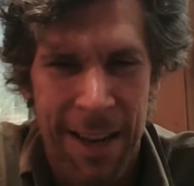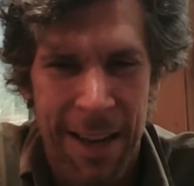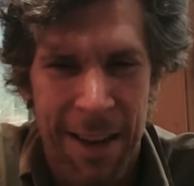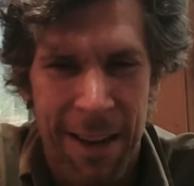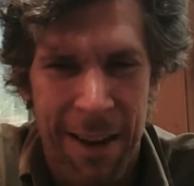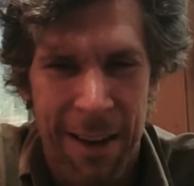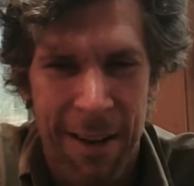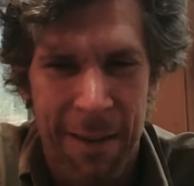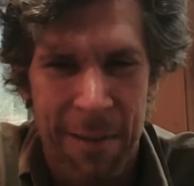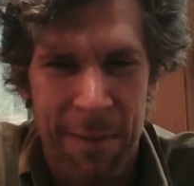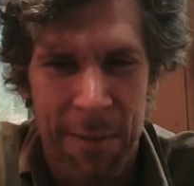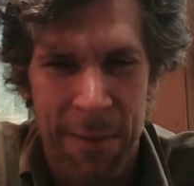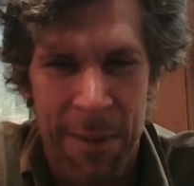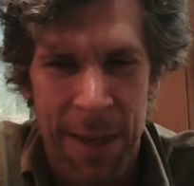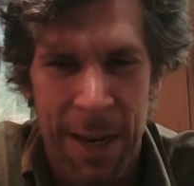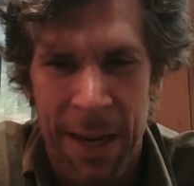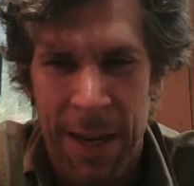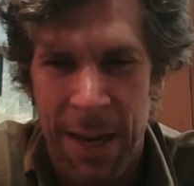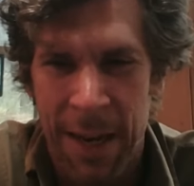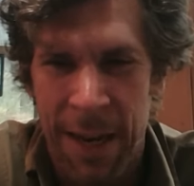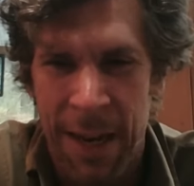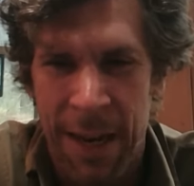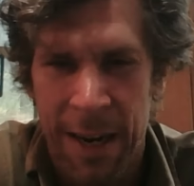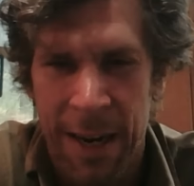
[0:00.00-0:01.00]
Um, and
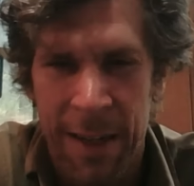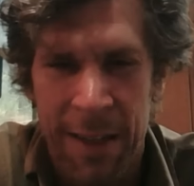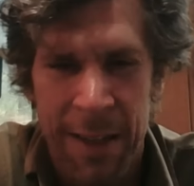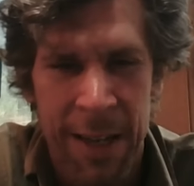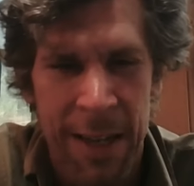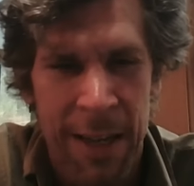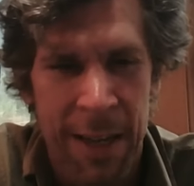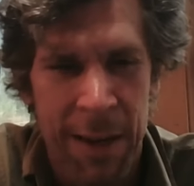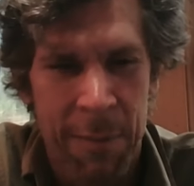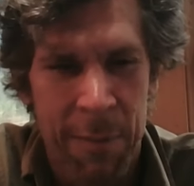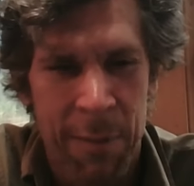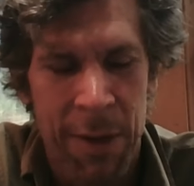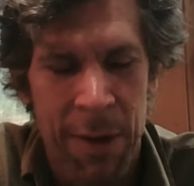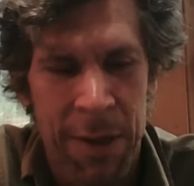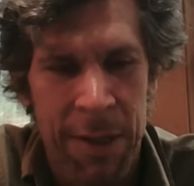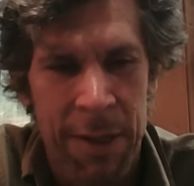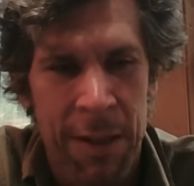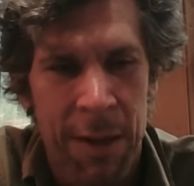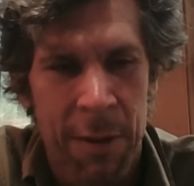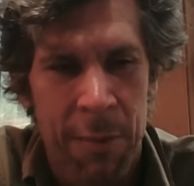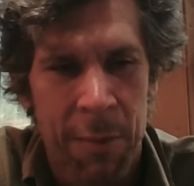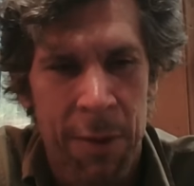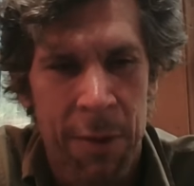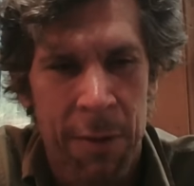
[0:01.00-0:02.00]
and I think it
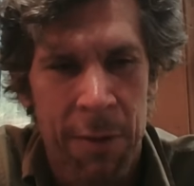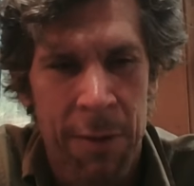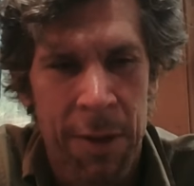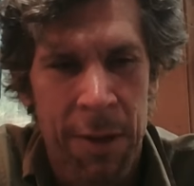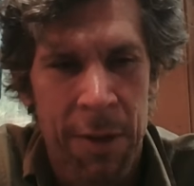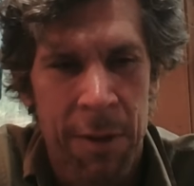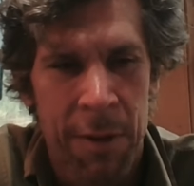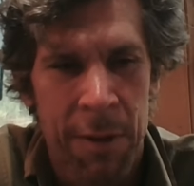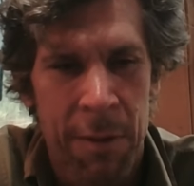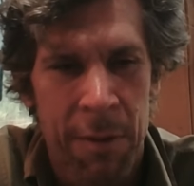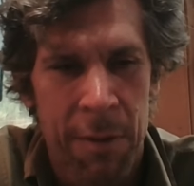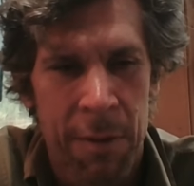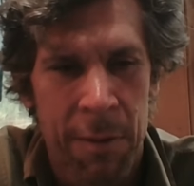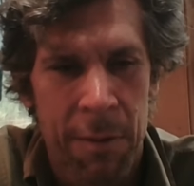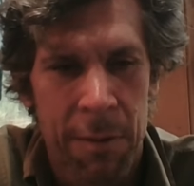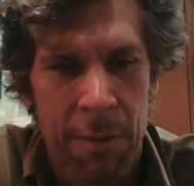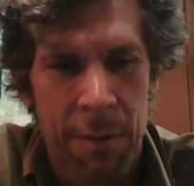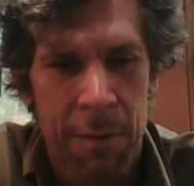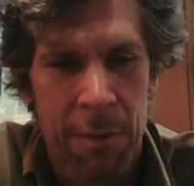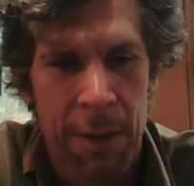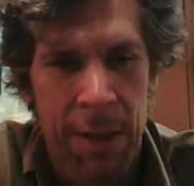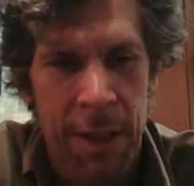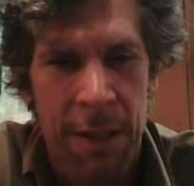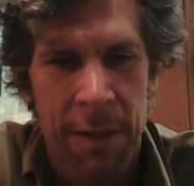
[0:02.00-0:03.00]
brings up a real
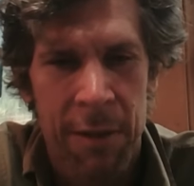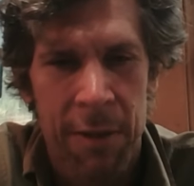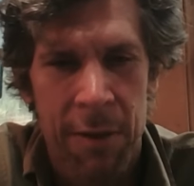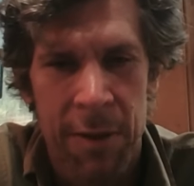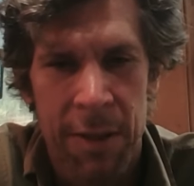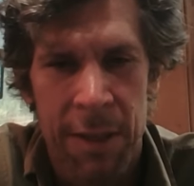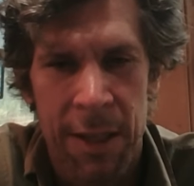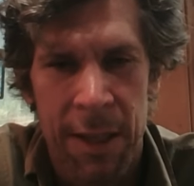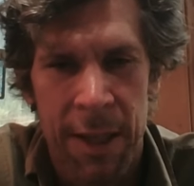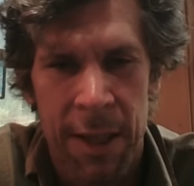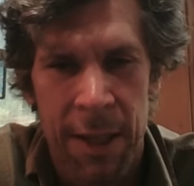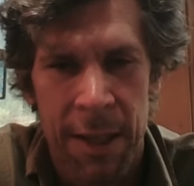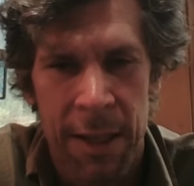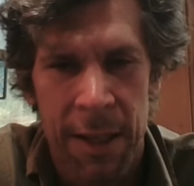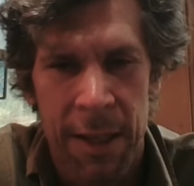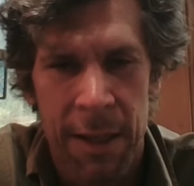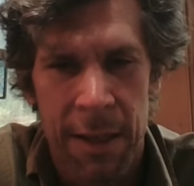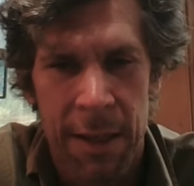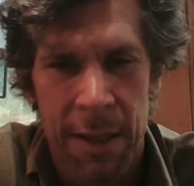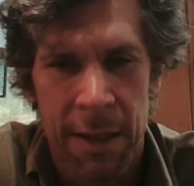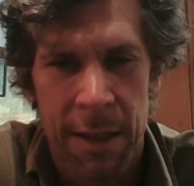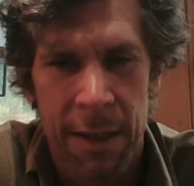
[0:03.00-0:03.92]
interesting,